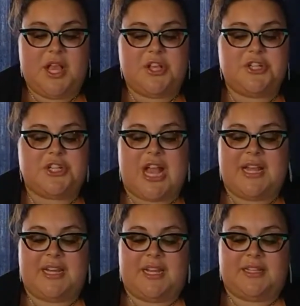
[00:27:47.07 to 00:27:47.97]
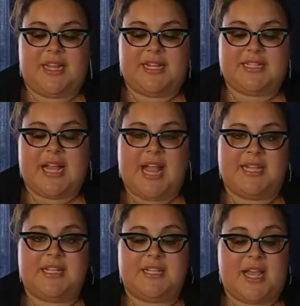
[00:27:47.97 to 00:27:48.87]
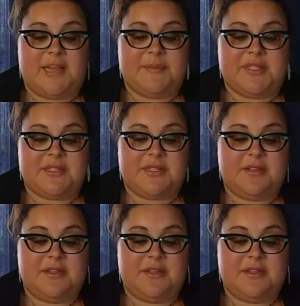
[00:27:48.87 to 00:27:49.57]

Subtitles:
shining like tiny diamonds.